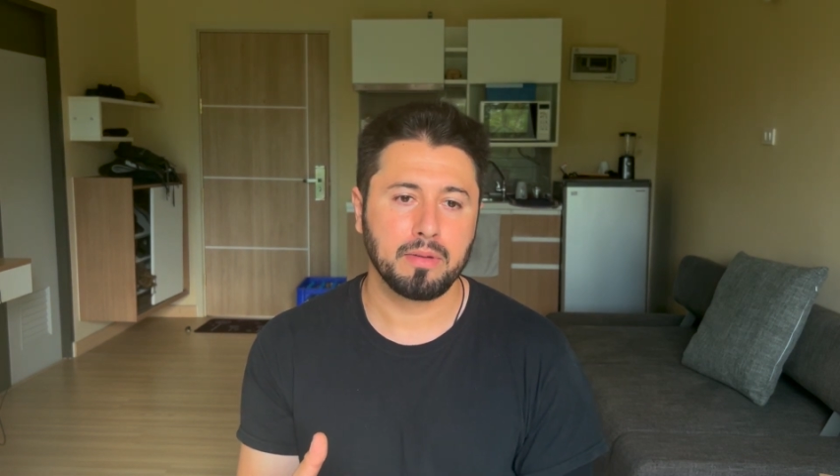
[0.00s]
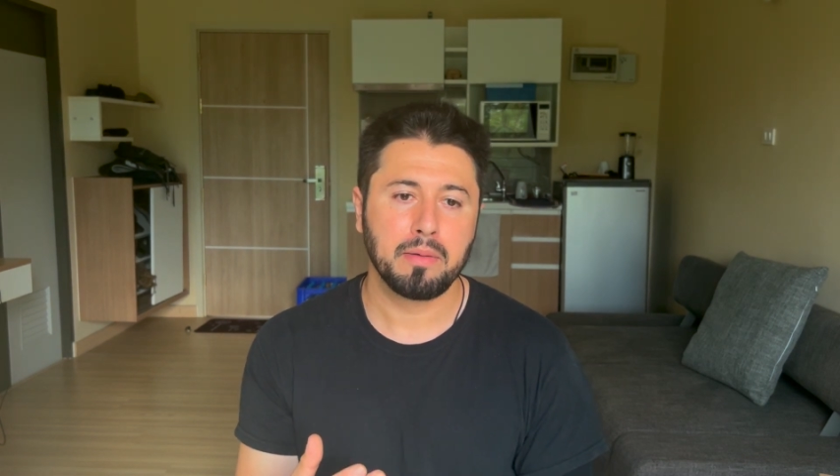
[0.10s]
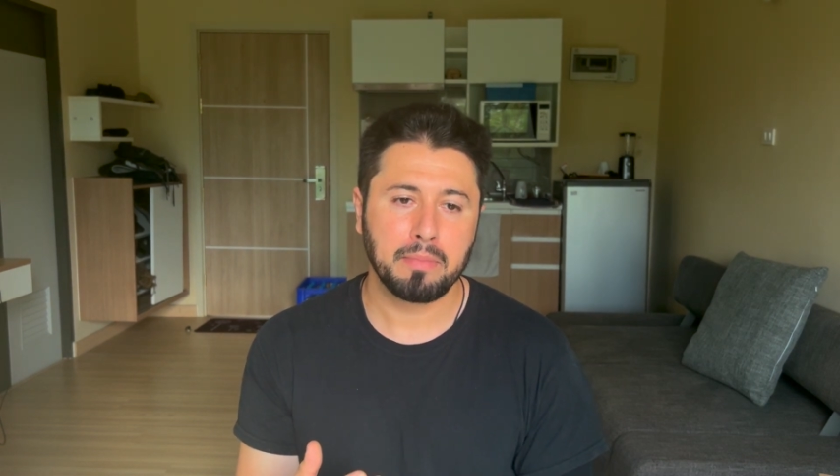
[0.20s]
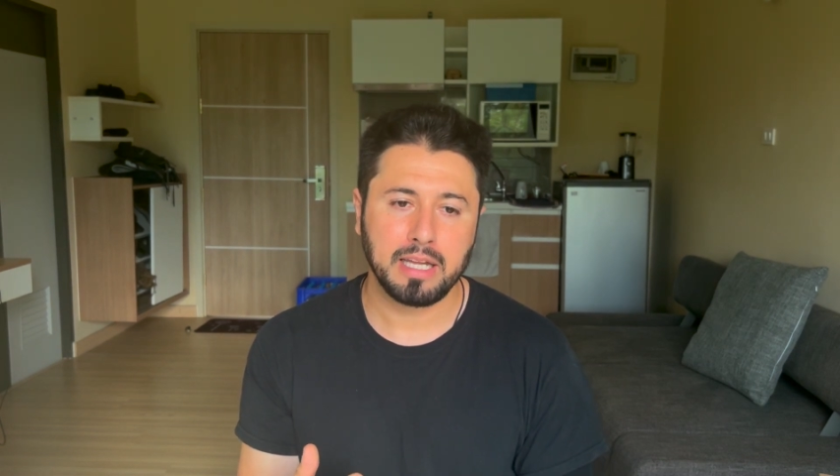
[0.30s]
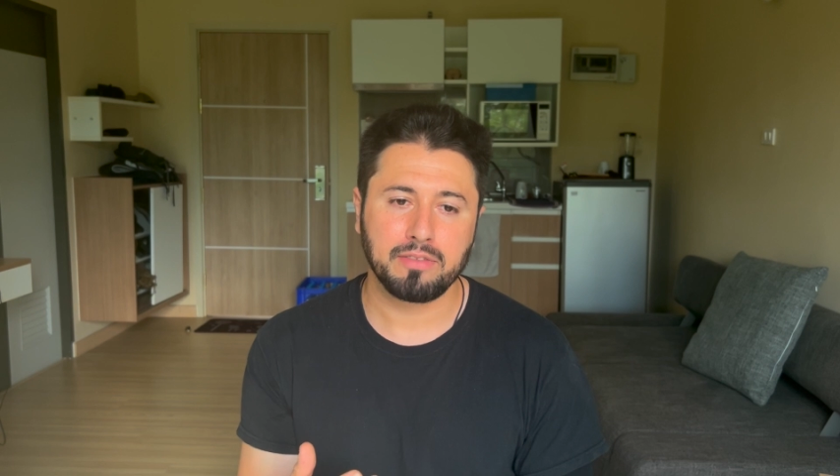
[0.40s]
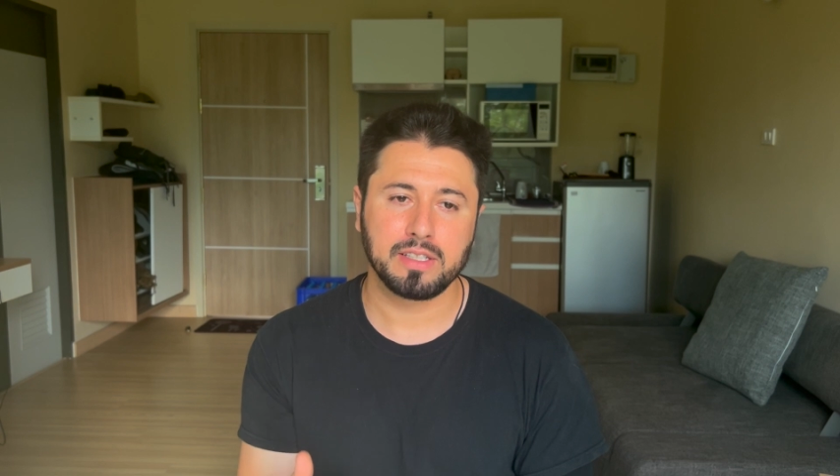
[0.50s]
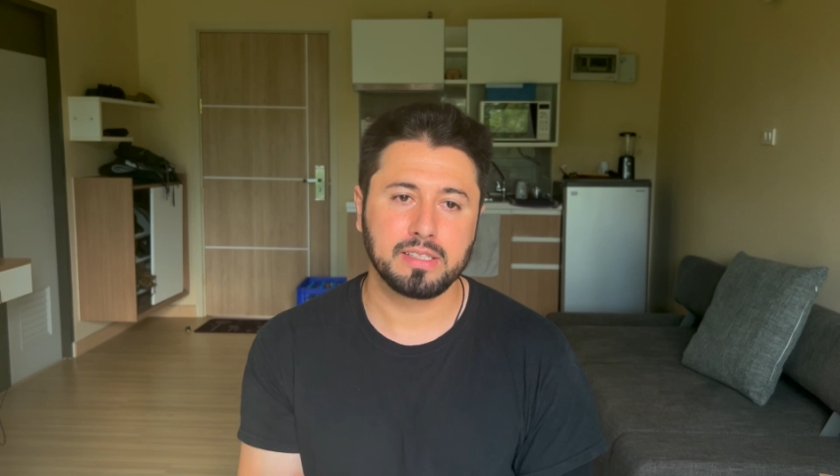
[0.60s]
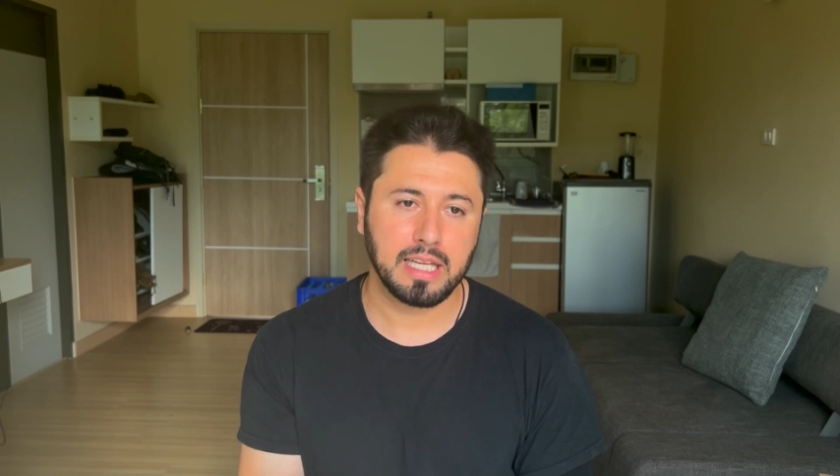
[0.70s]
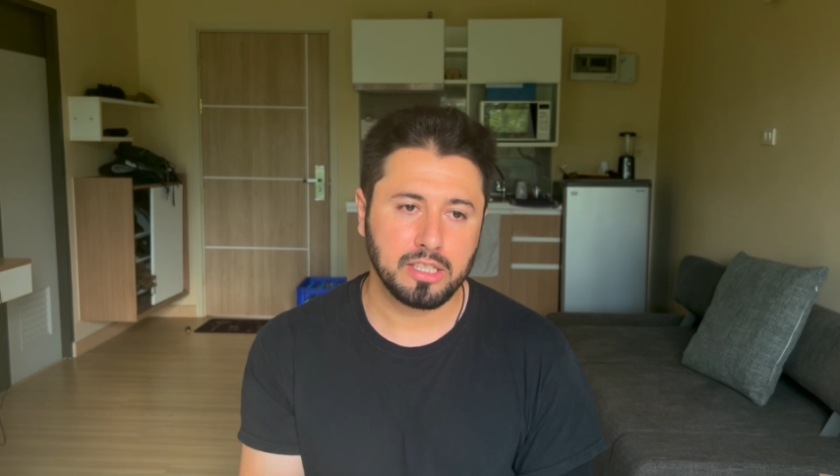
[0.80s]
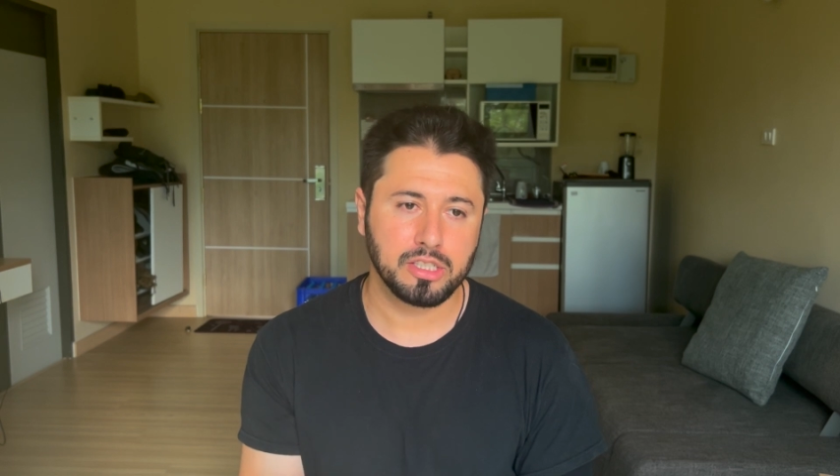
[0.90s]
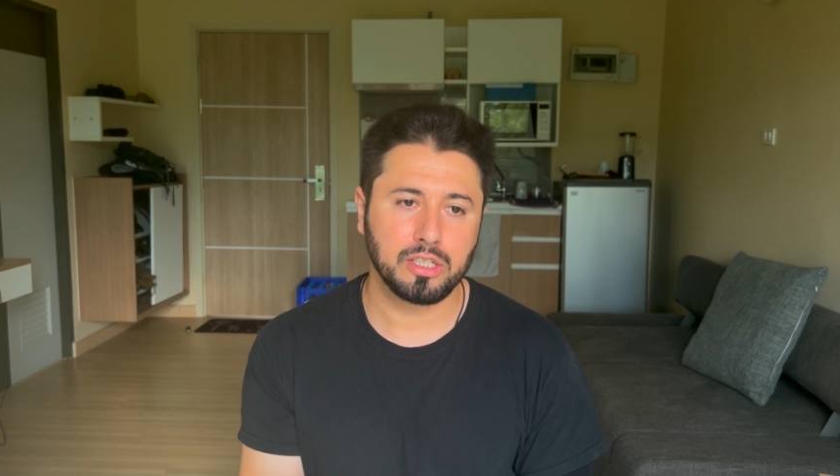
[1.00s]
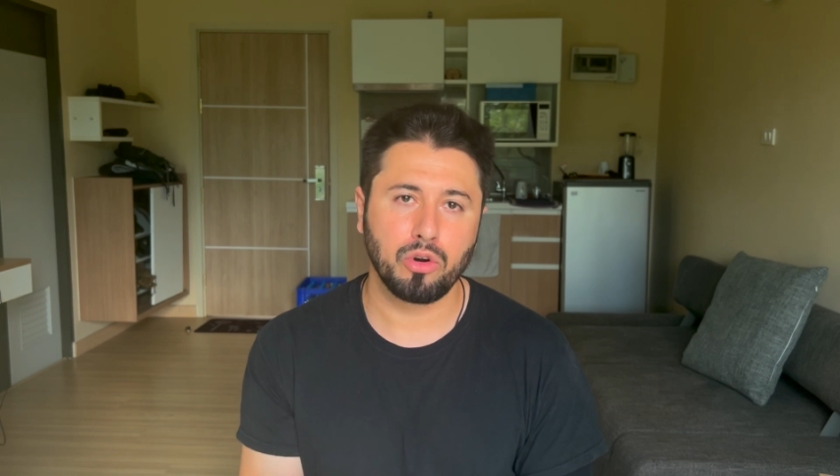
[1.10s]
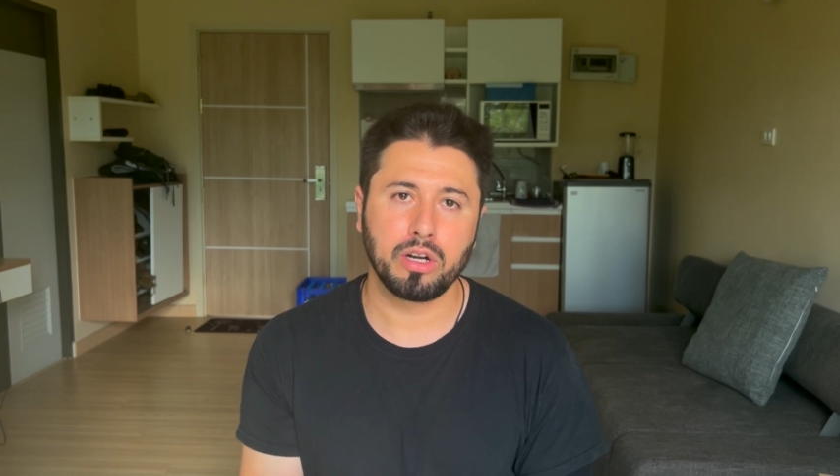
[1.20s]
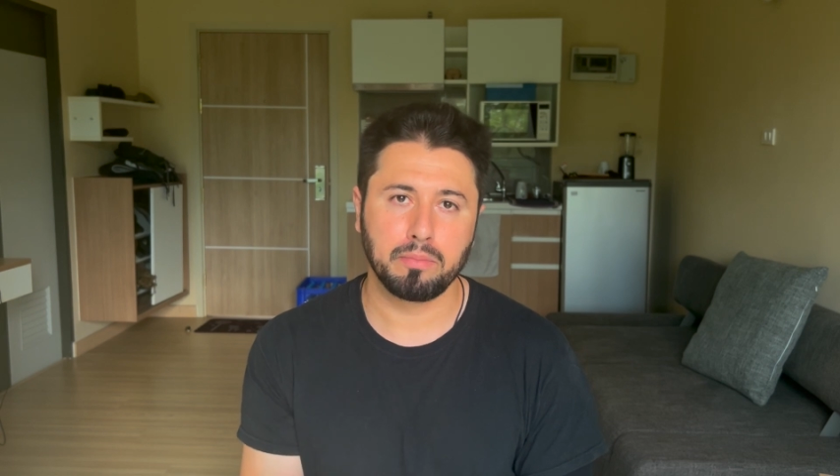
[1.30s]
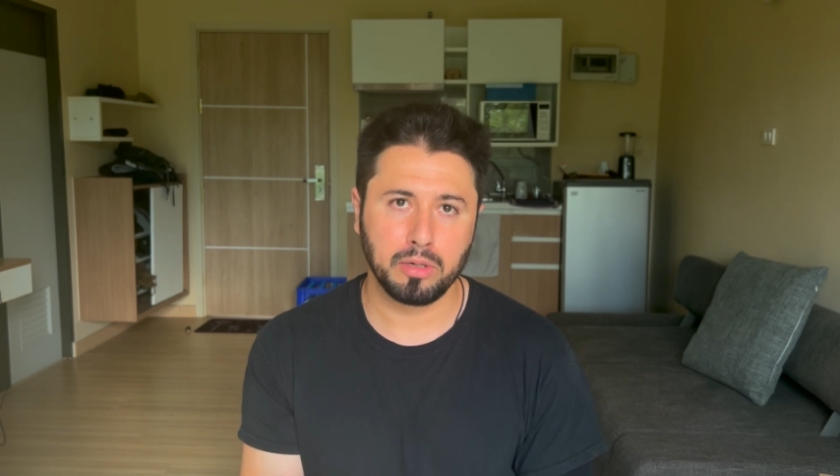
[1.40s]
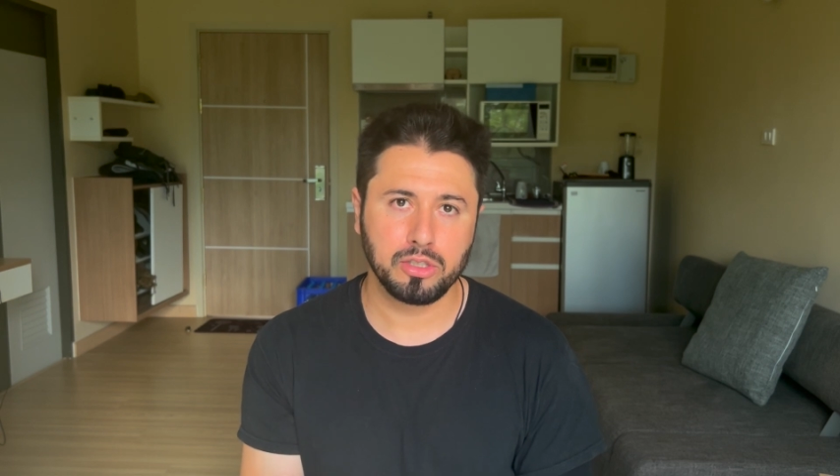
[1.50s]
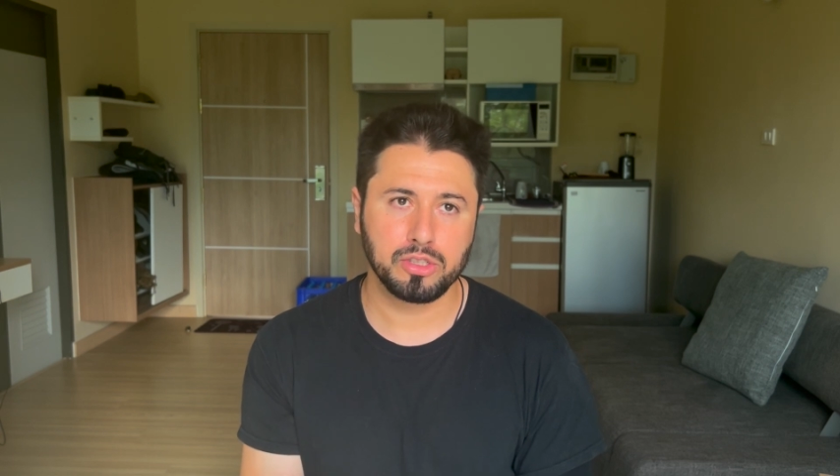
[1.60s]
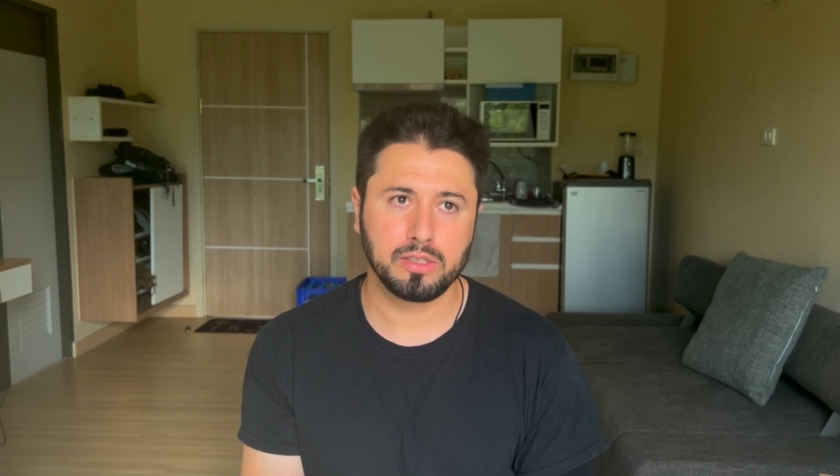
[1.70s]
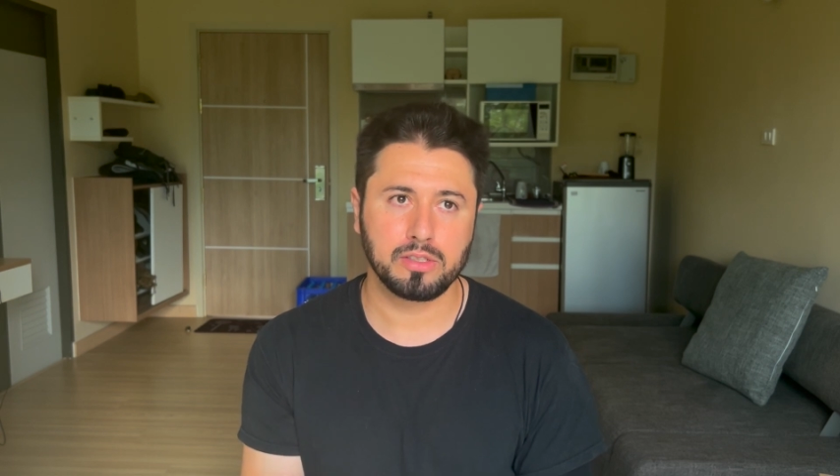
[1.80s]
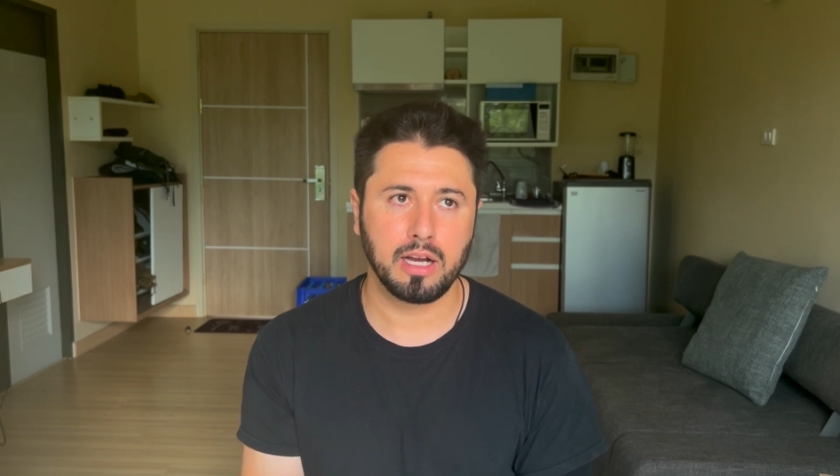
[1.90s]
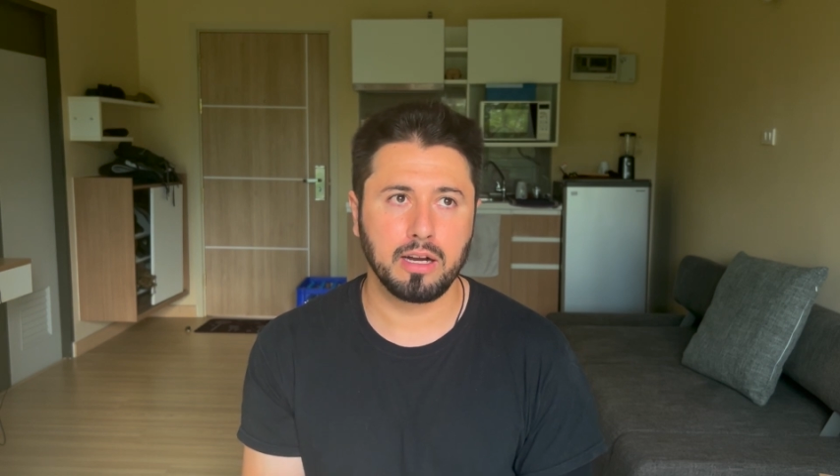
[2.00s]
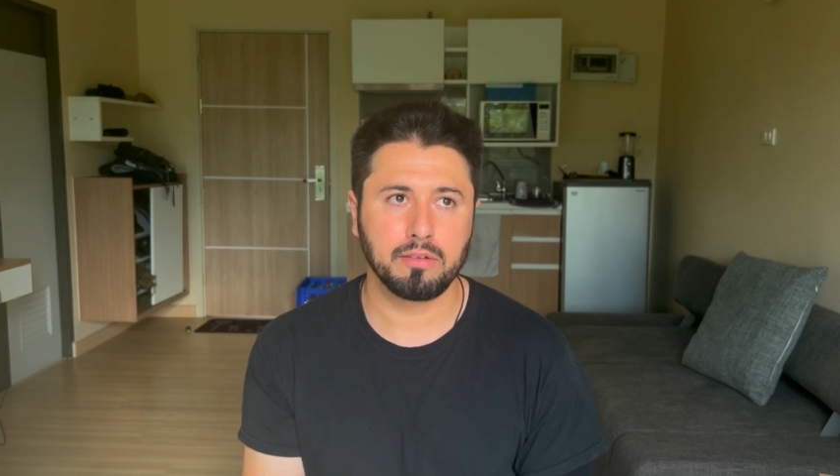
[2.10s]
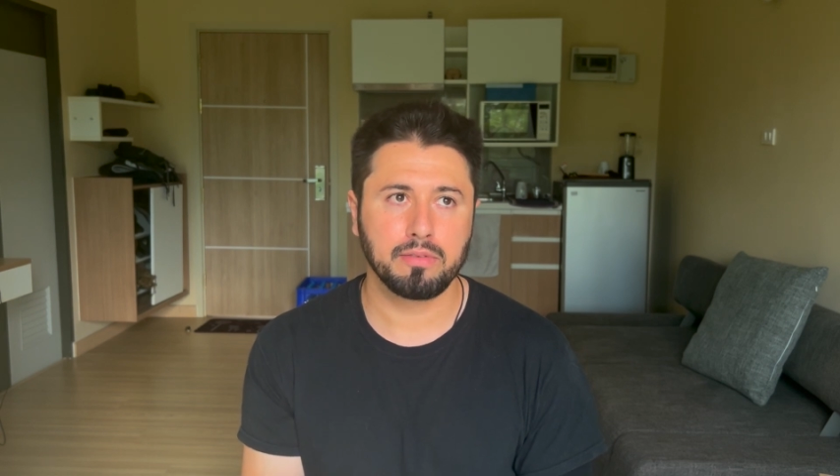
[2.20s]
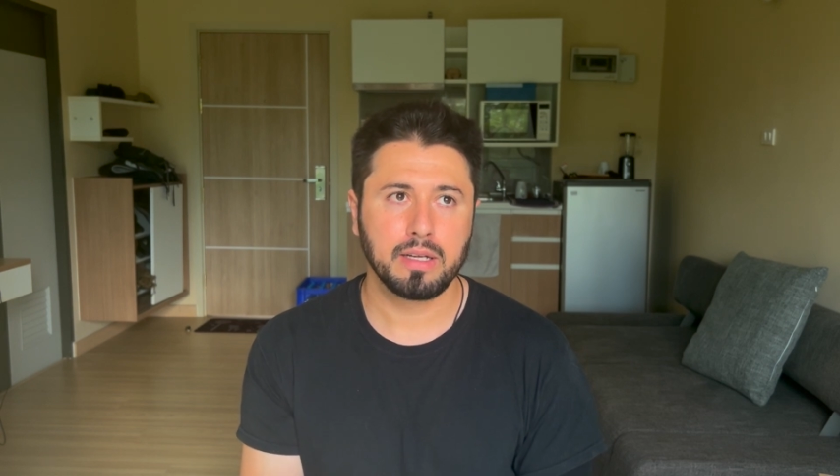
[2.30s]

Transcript: manifestation or emergence of